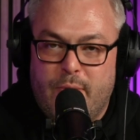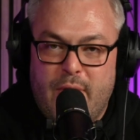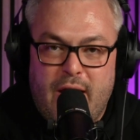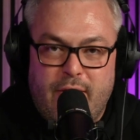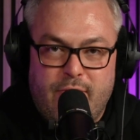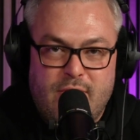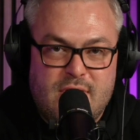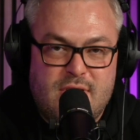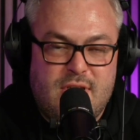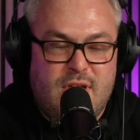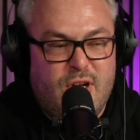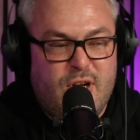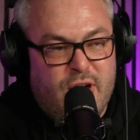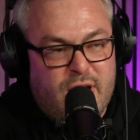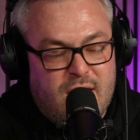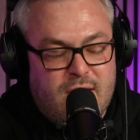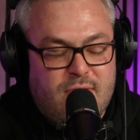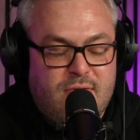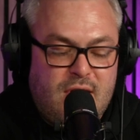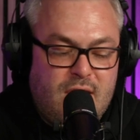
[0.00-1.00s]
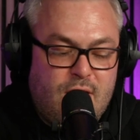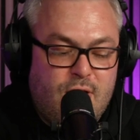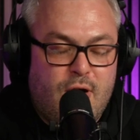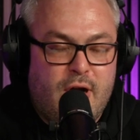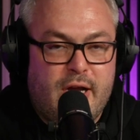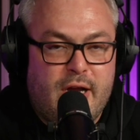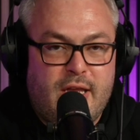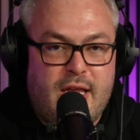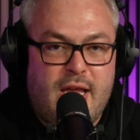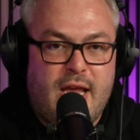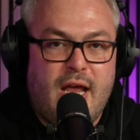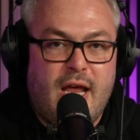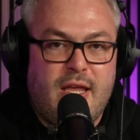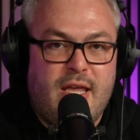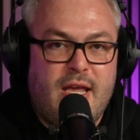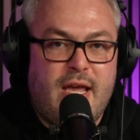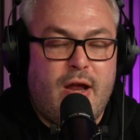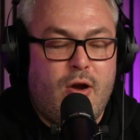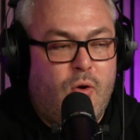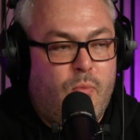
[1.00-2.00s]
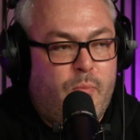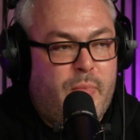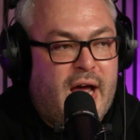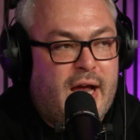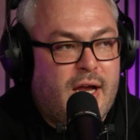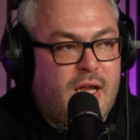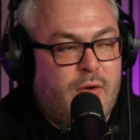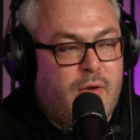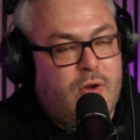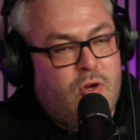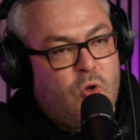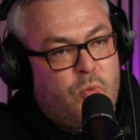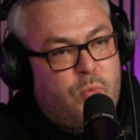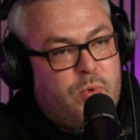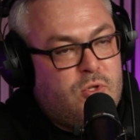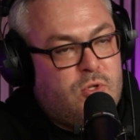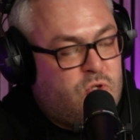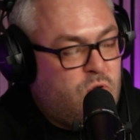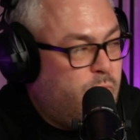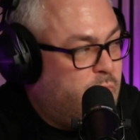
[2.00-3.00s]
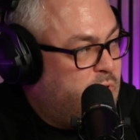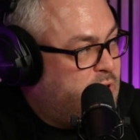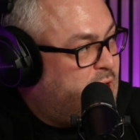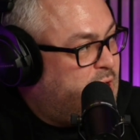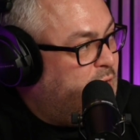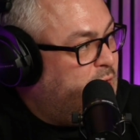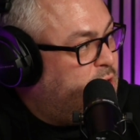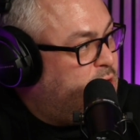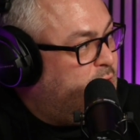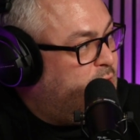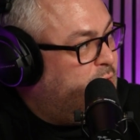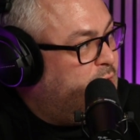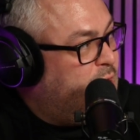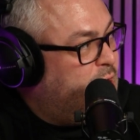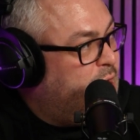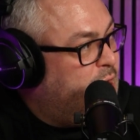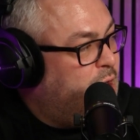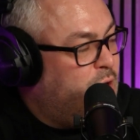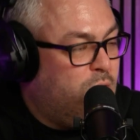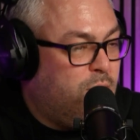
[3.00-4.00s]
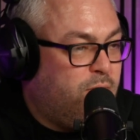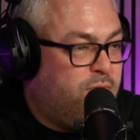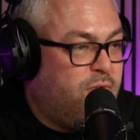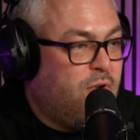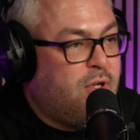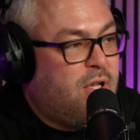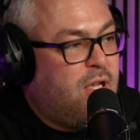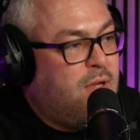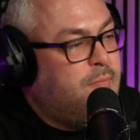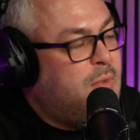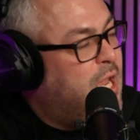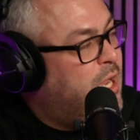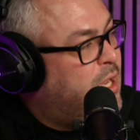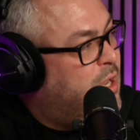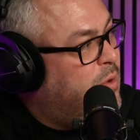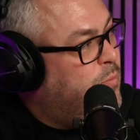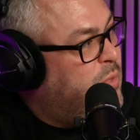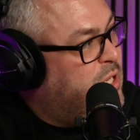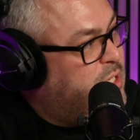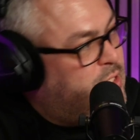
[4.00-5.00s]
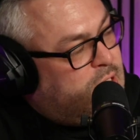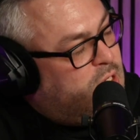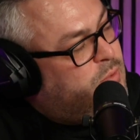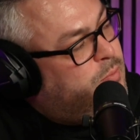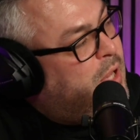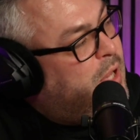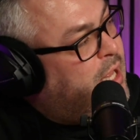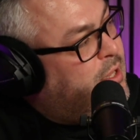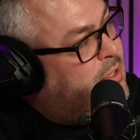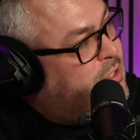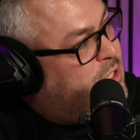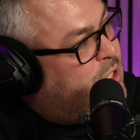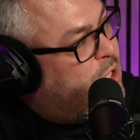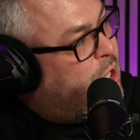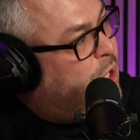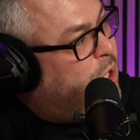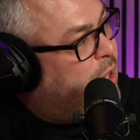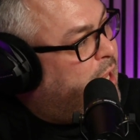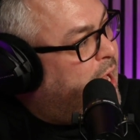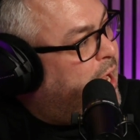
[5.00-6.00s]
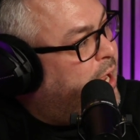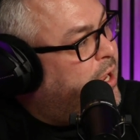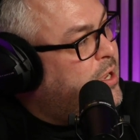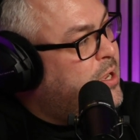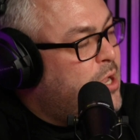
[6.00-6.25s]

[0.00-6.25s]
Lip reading: Whereas, you know, you get on bag, you end up in someone's kitchen, you end up fucking making business plans and all that.